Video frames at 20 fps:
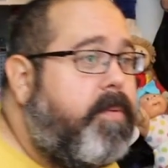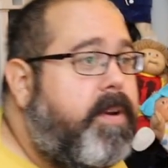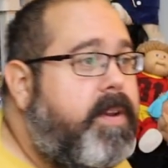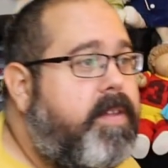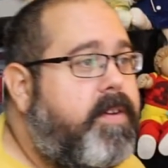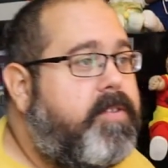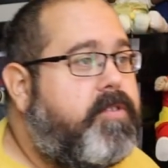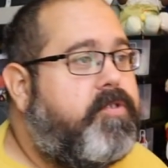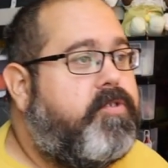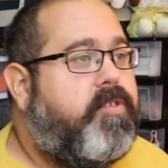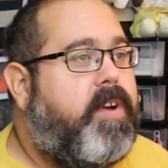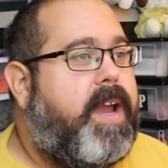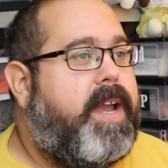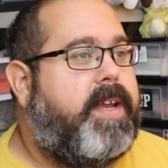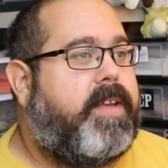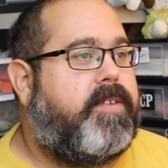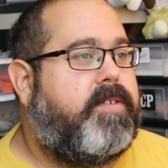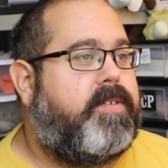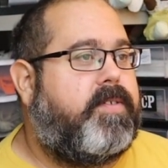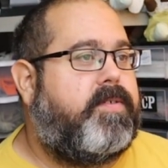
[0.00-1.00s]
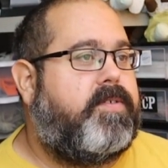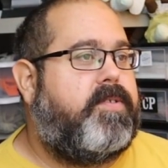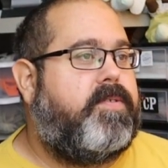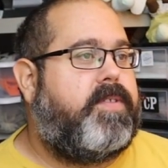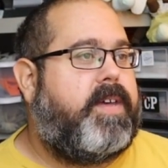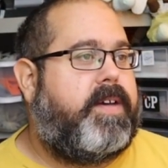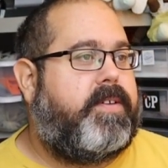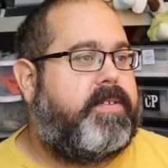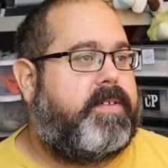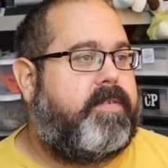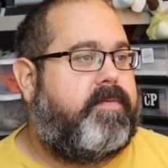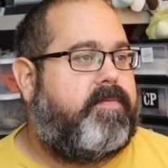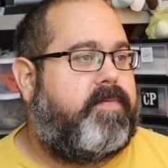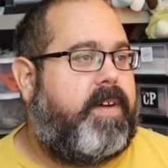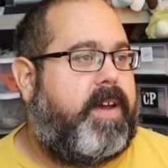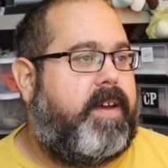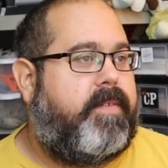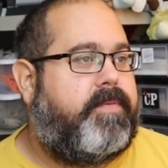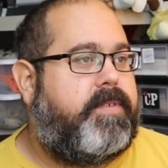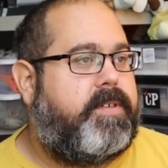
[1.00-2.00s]
one of those dragons.
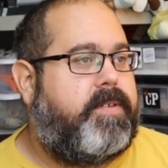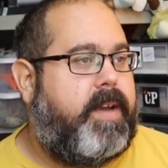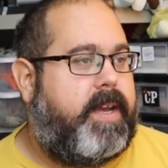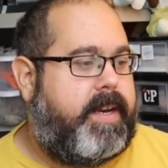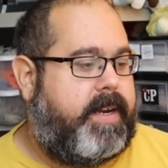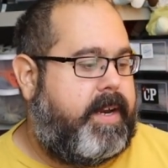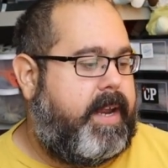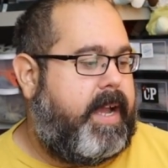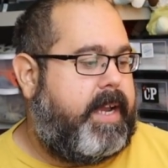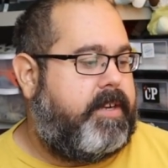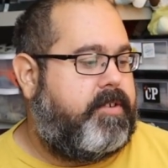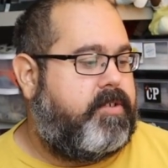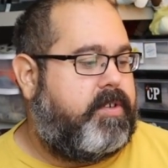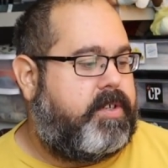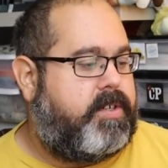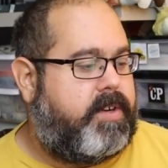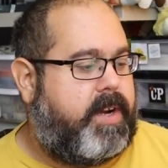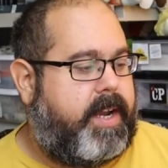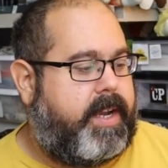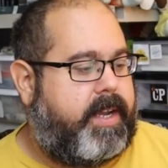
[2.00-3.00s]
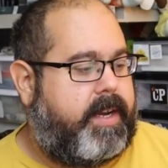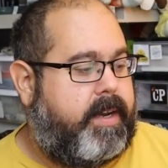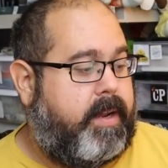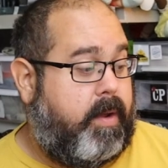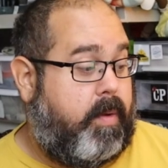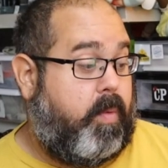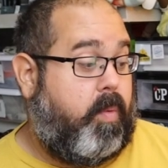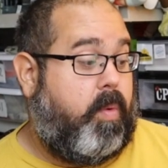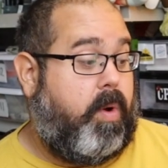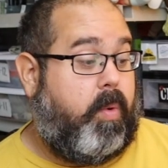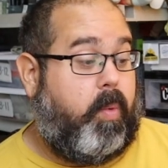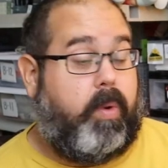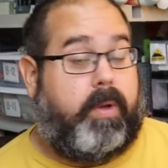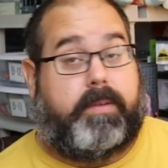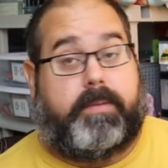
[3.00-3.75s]
2005 two-headed Hydra dragon. Whoa.